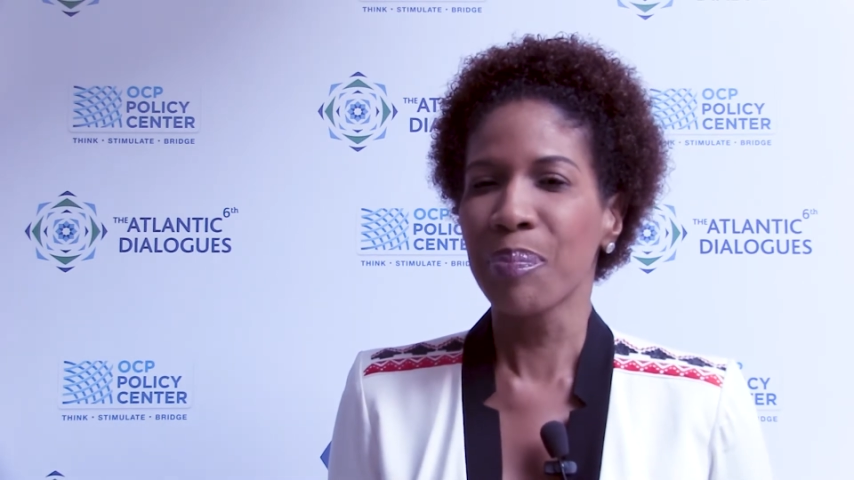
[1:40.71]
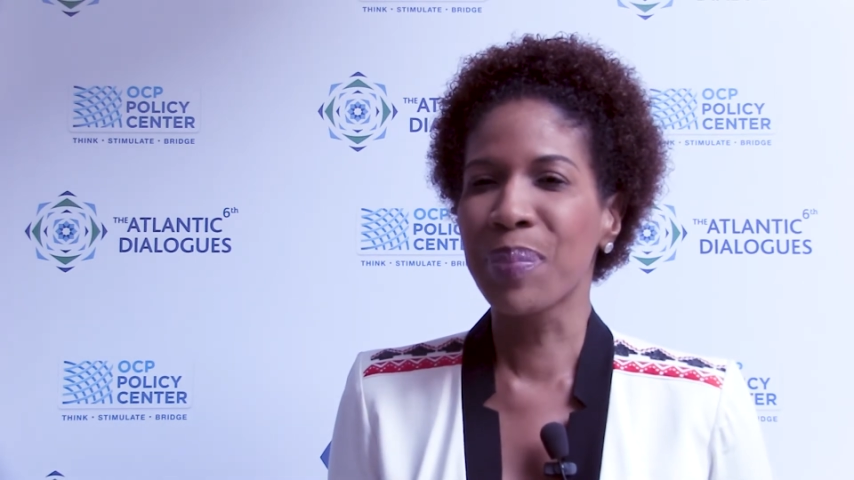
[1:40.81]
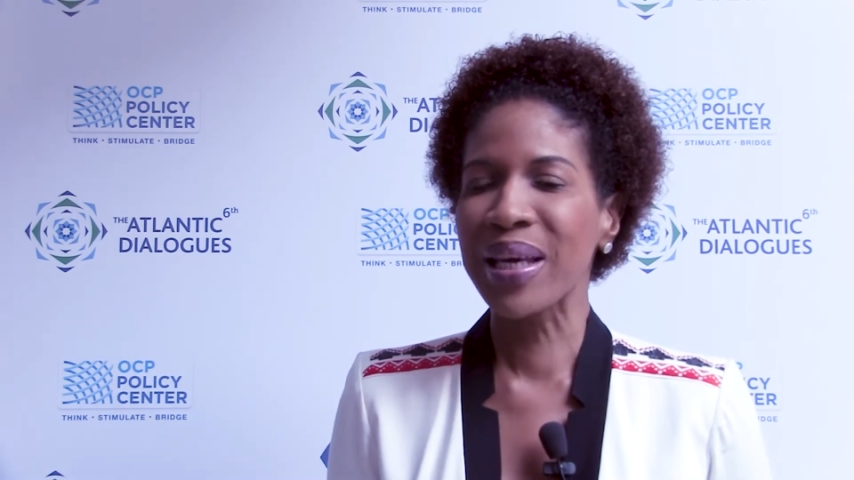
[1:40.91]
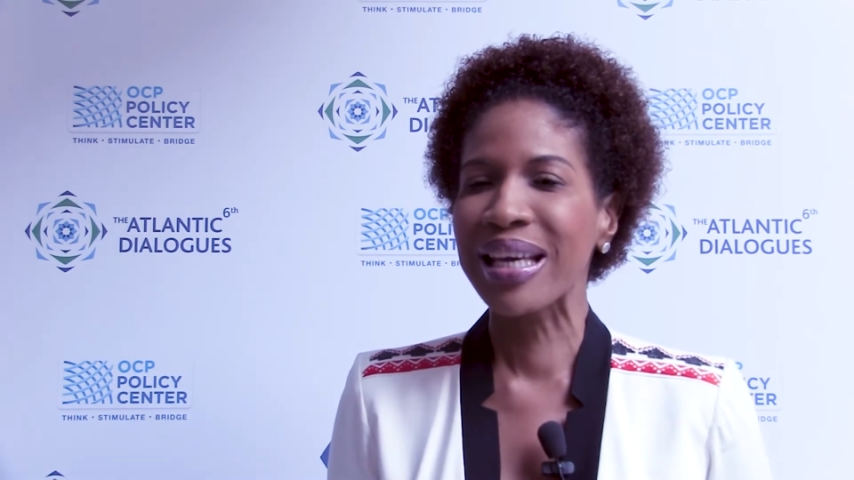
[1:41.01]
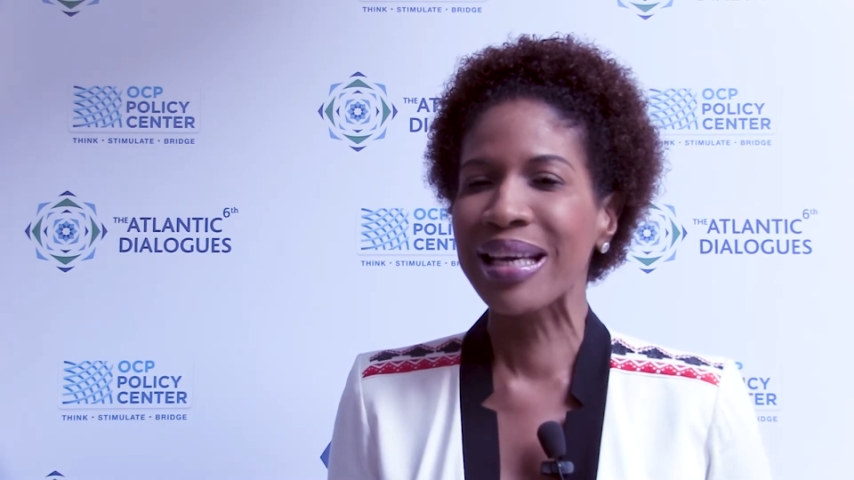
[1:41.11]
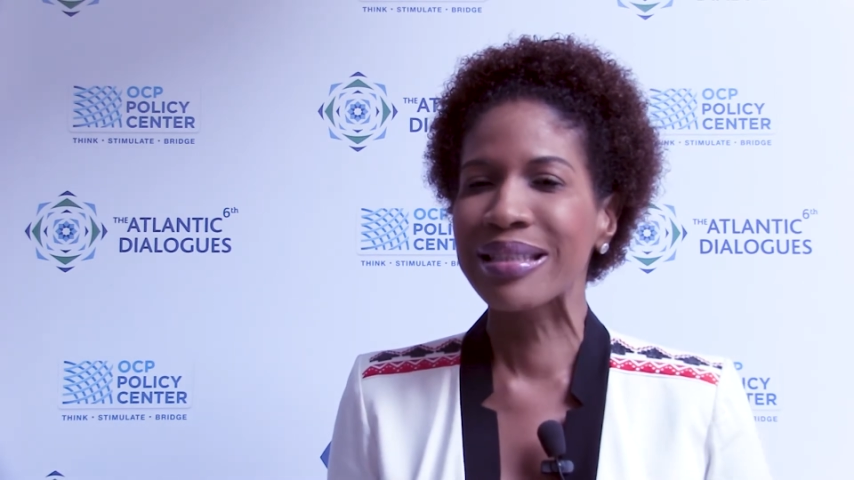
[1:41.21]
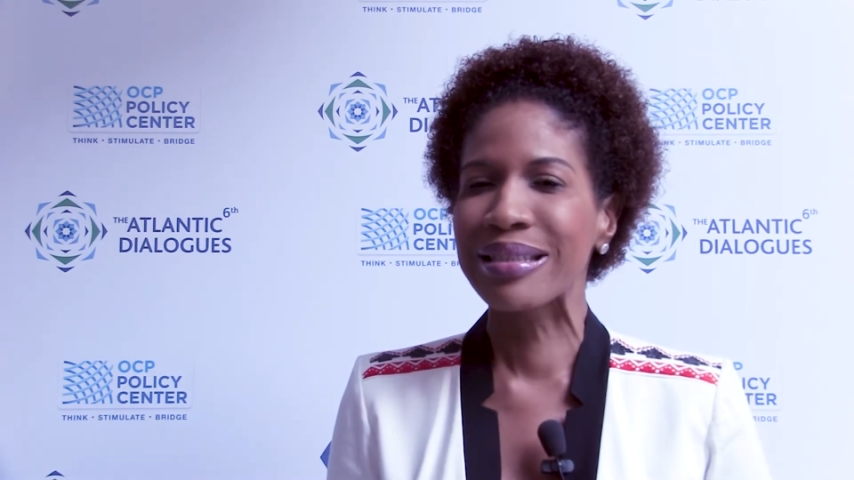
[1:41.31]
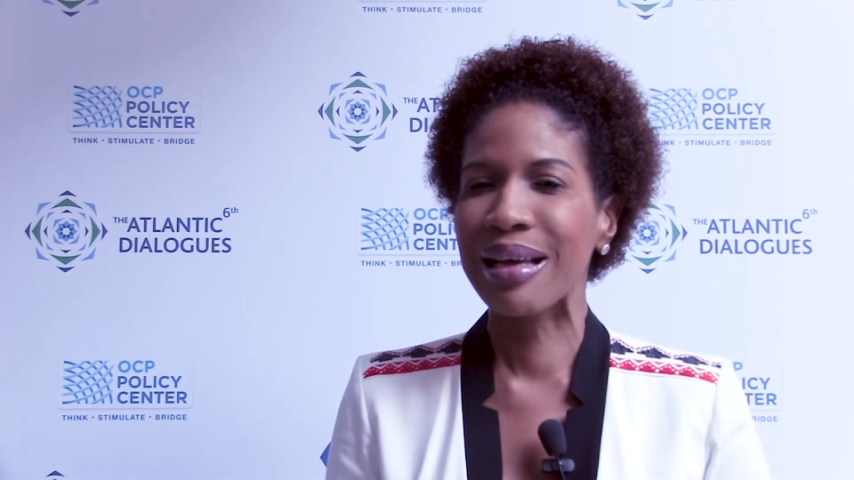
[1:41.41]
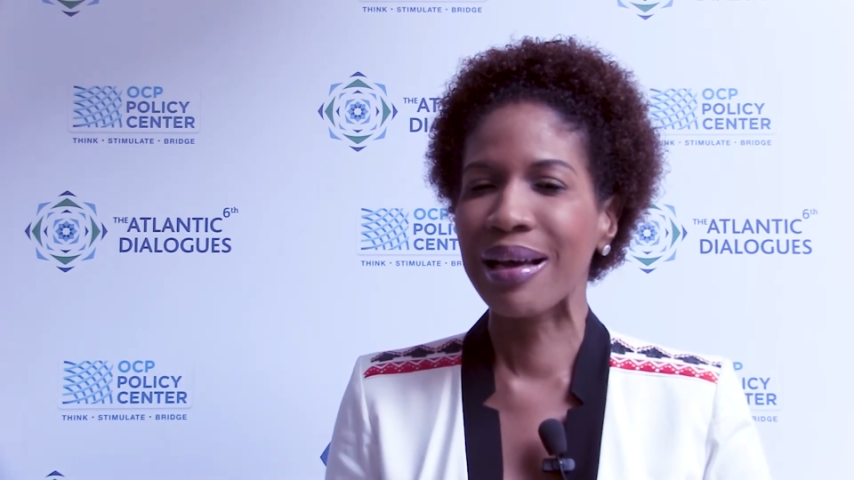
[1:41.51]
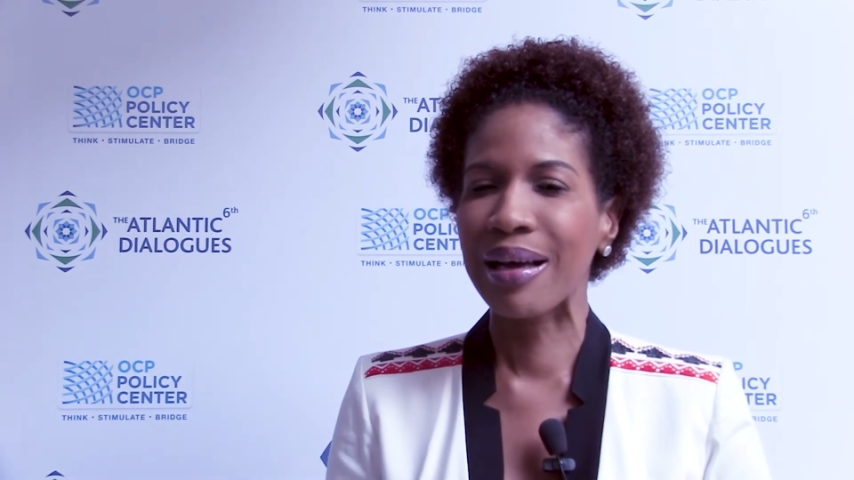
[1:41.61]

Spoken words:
be it